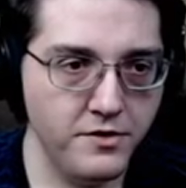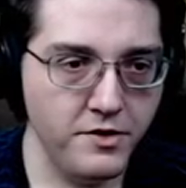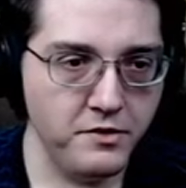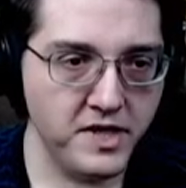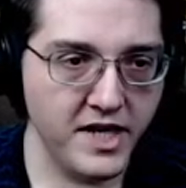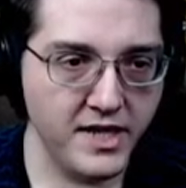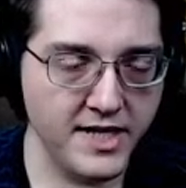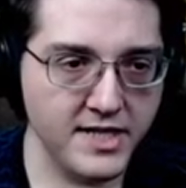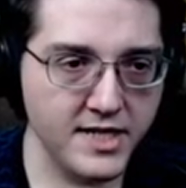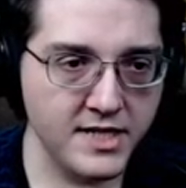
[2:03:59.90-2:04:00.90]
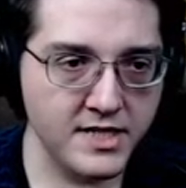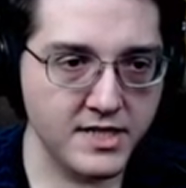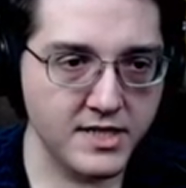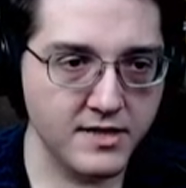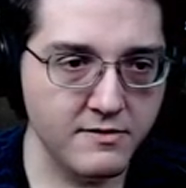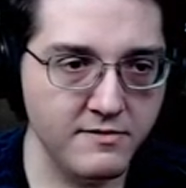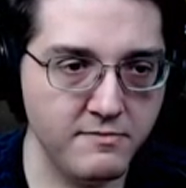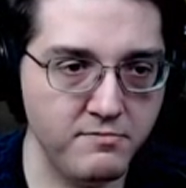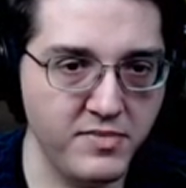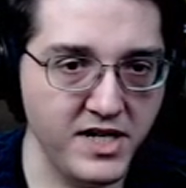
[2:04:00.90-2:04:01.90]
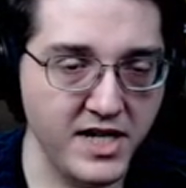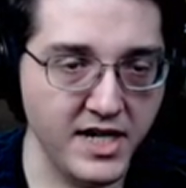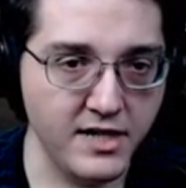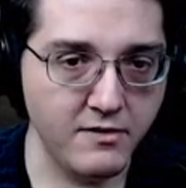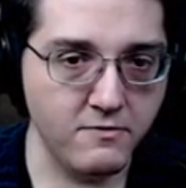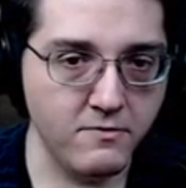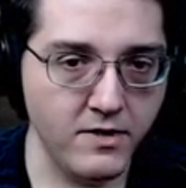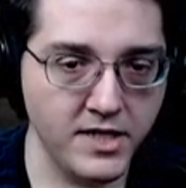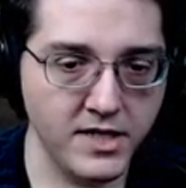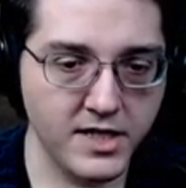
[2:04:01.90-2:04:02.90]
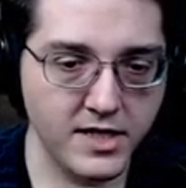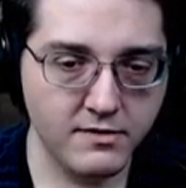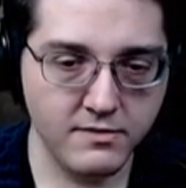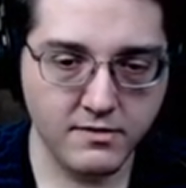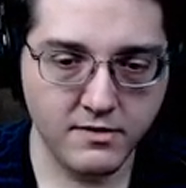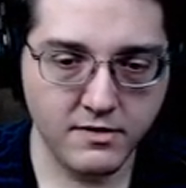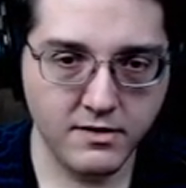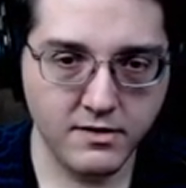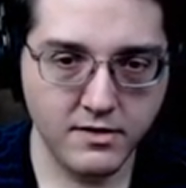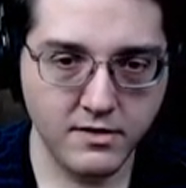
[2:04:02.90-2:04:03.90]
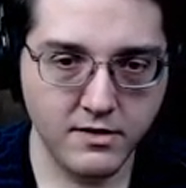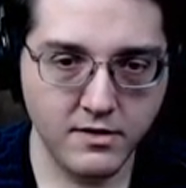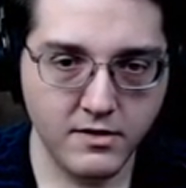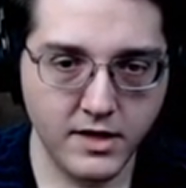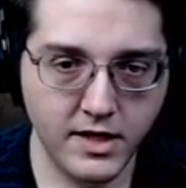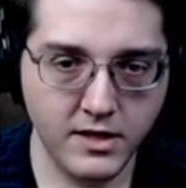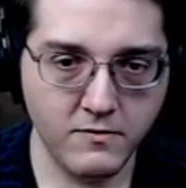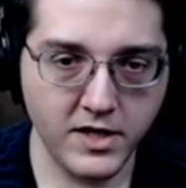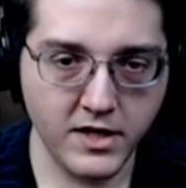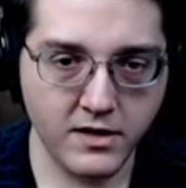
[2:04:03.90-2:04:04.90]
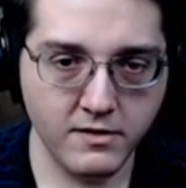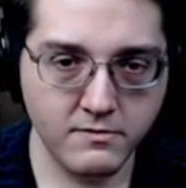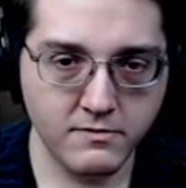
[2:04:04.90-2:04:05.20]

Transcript: Okay, let us begin what and where